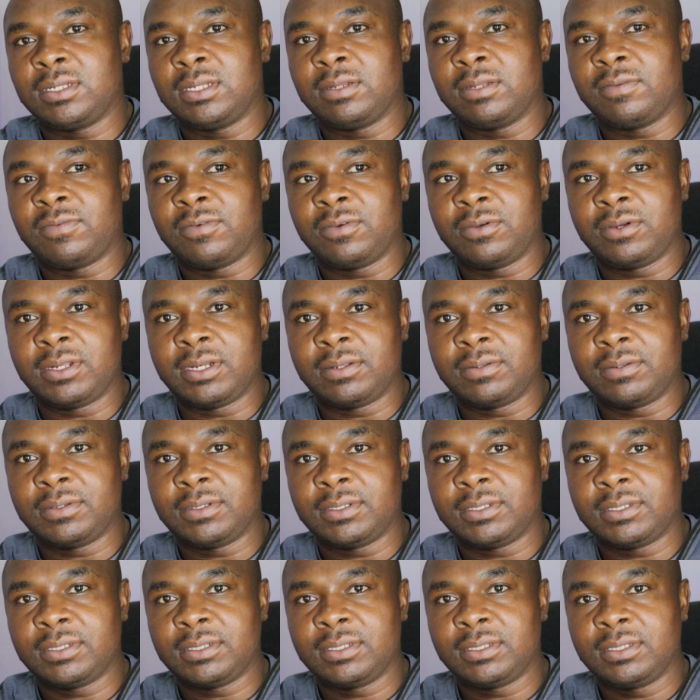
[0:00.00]
and the foreground
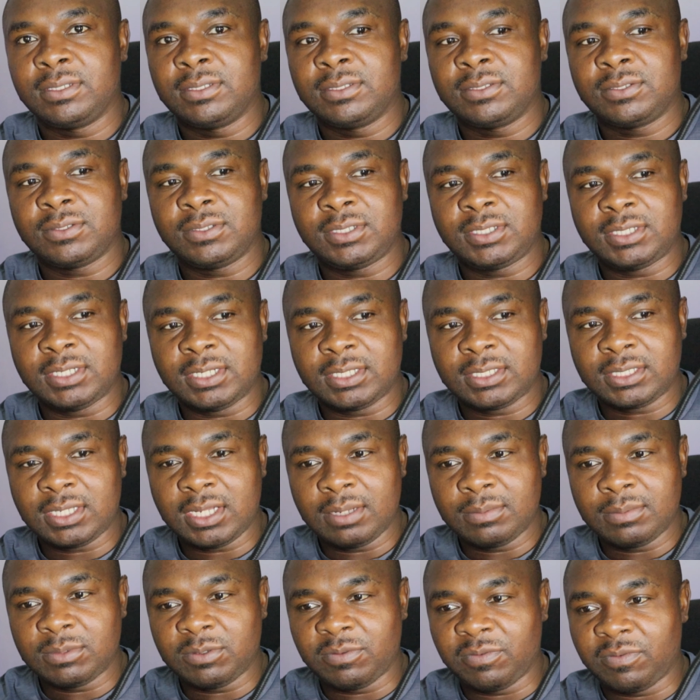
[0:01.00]
so it just
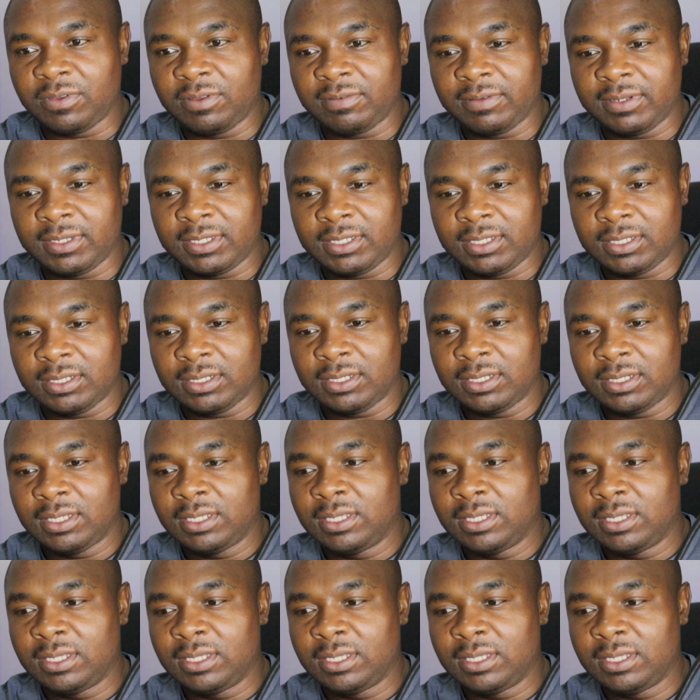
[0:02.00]
comes vivid